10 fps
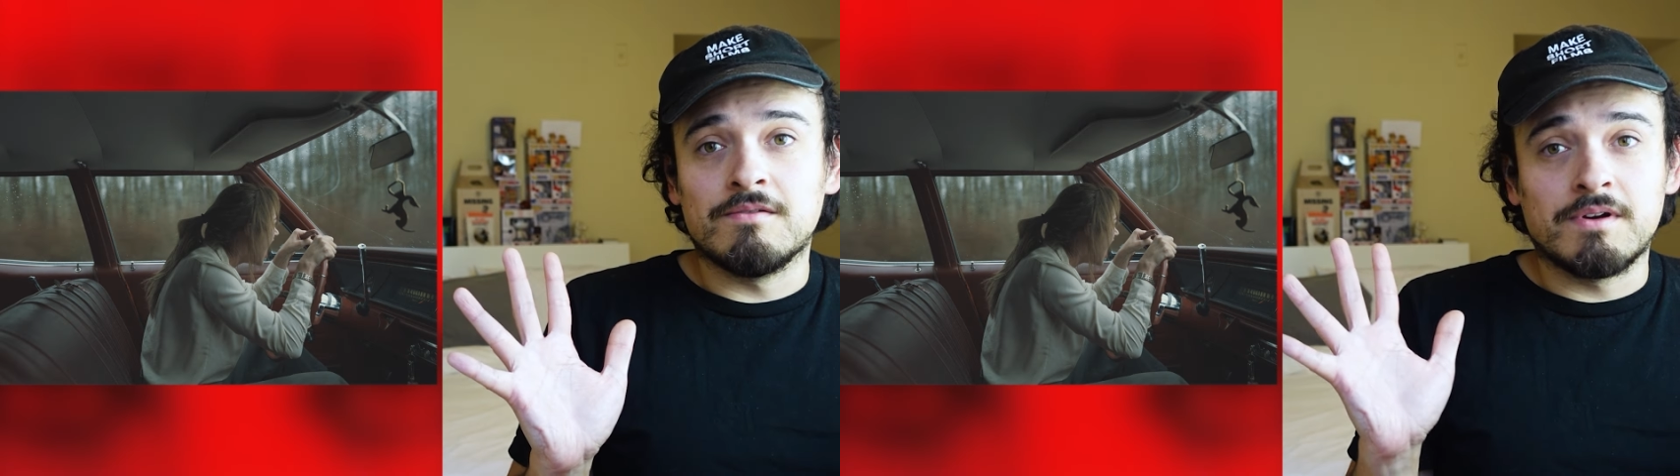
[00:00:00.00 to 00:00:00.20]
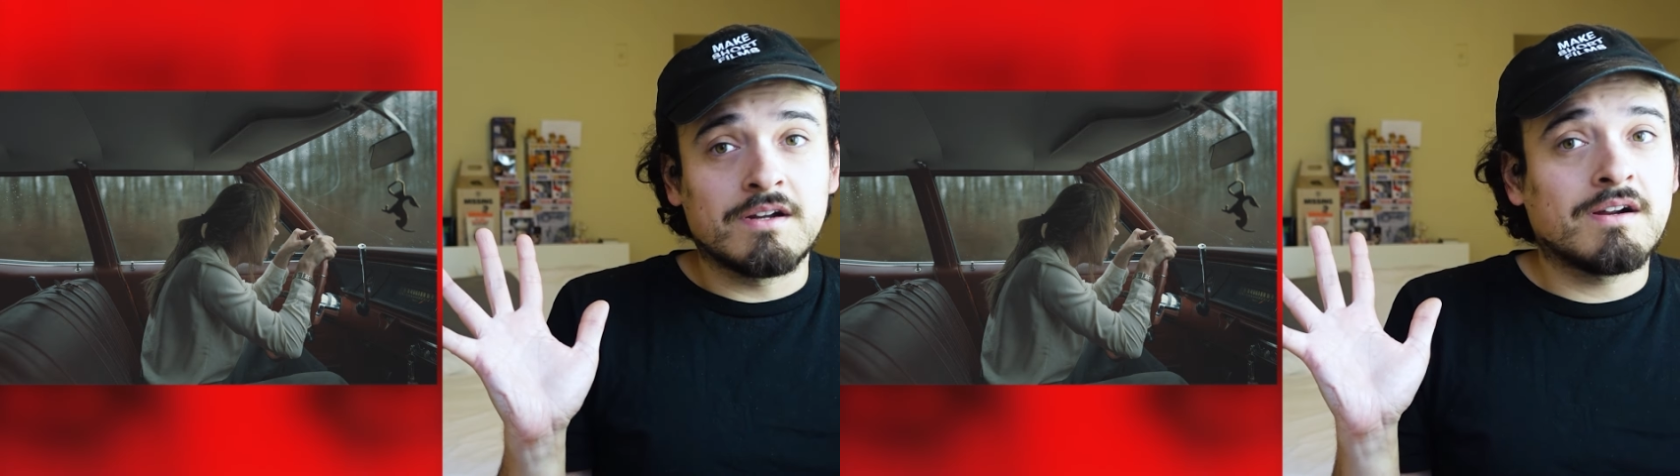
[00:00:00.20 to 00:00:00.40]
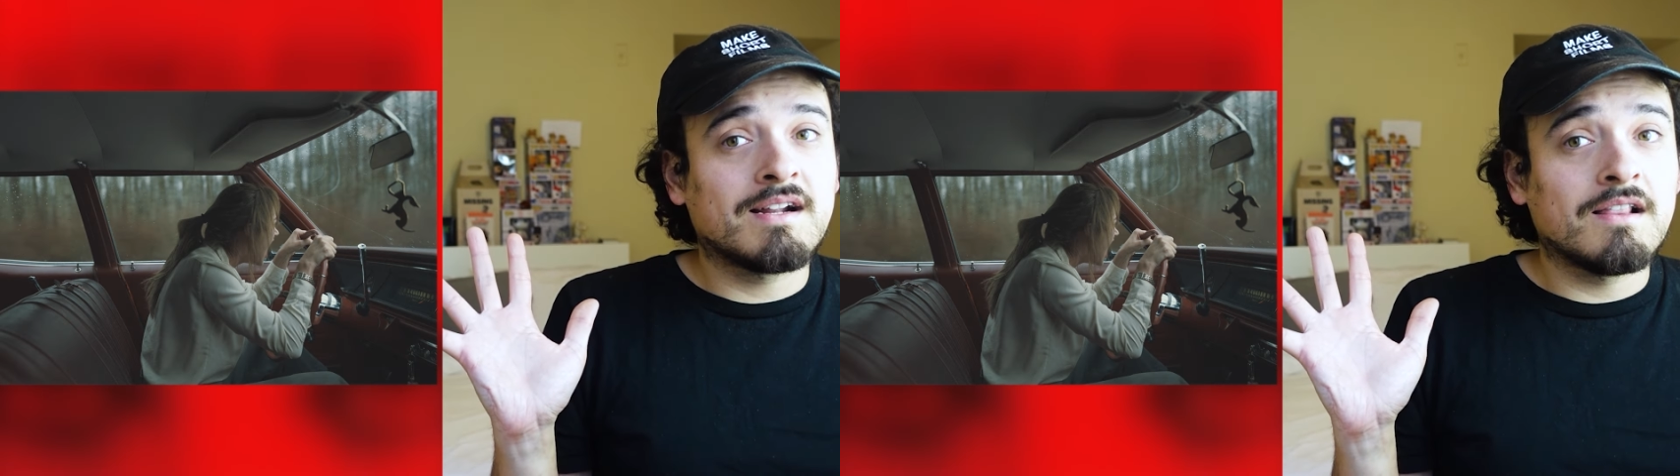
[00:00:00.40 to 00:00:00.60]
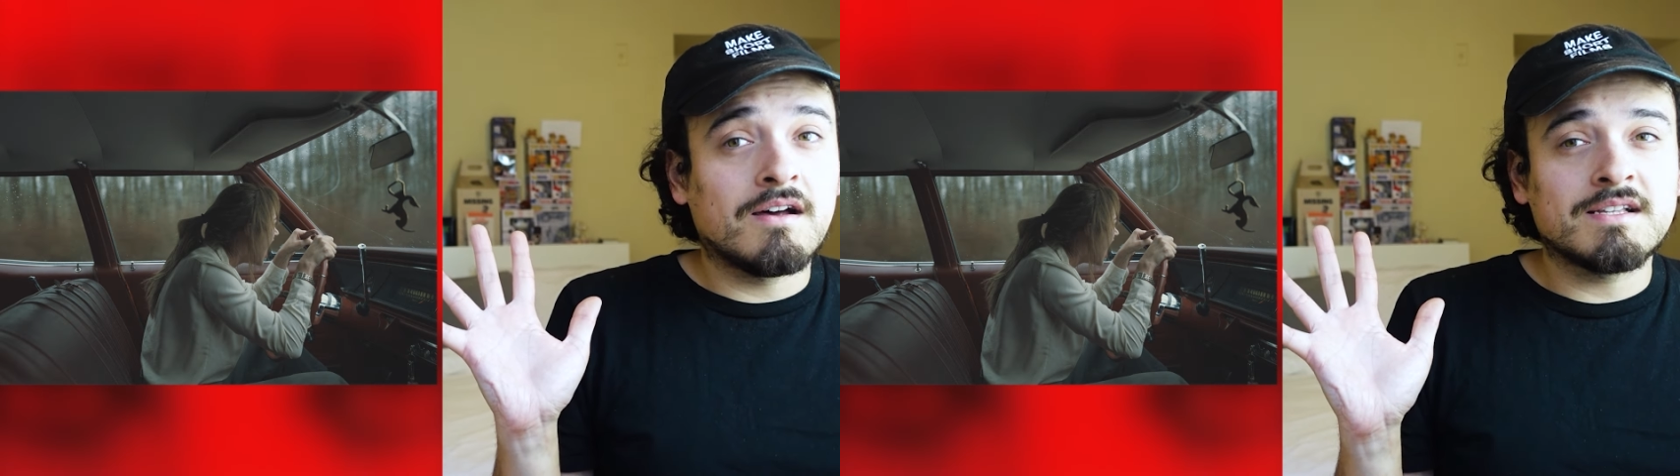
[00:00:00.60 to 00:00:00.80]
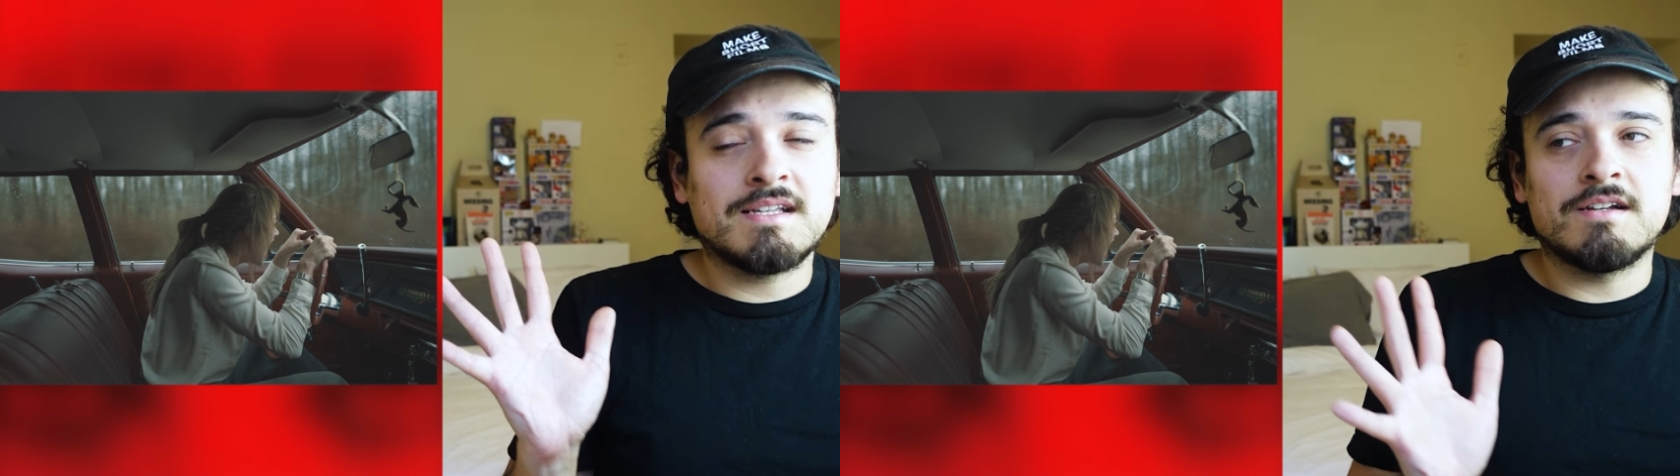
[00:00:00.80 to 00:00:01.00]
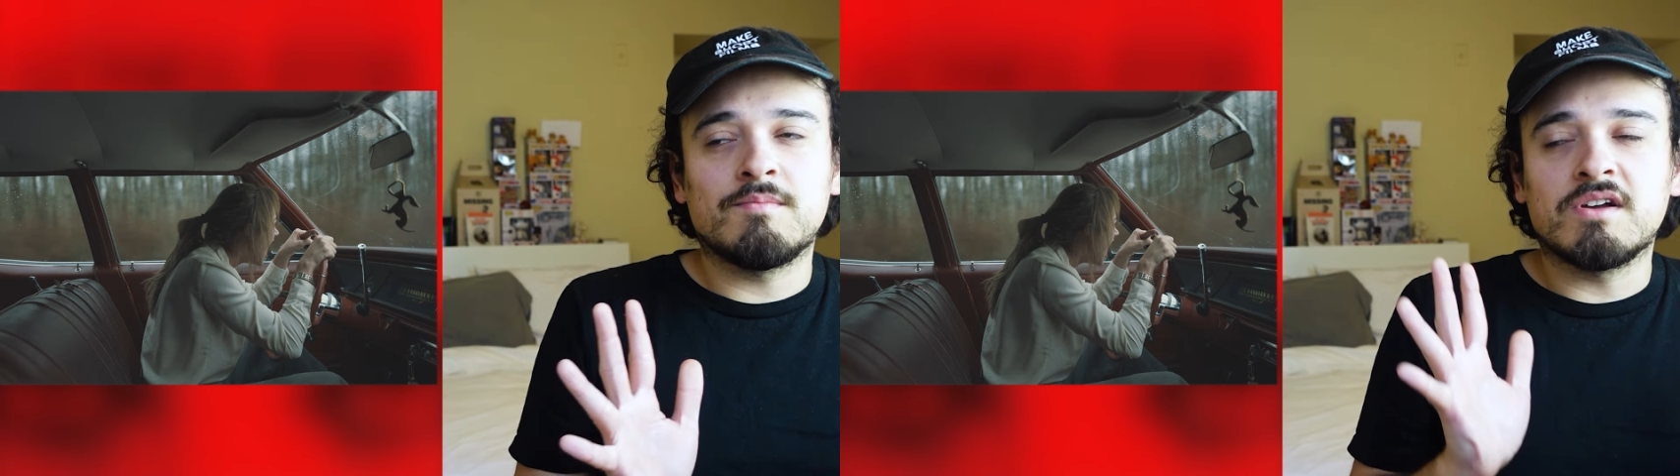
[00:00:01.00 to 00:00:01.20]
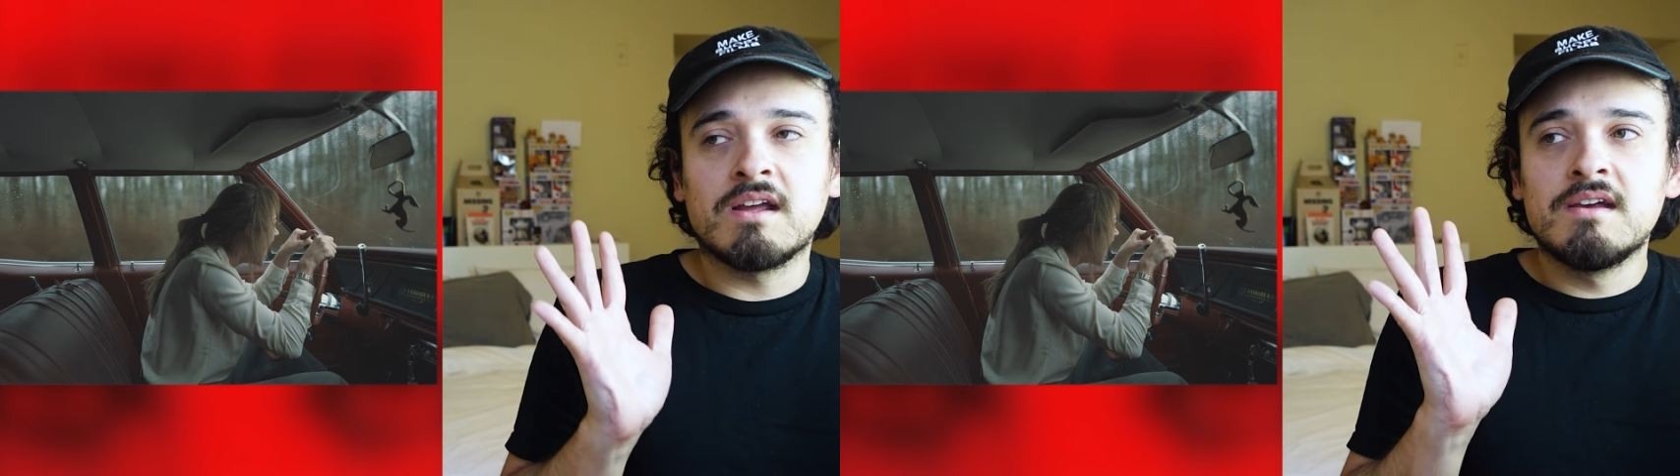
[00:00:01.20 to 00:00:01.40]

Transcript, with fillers: We're at a loss here, but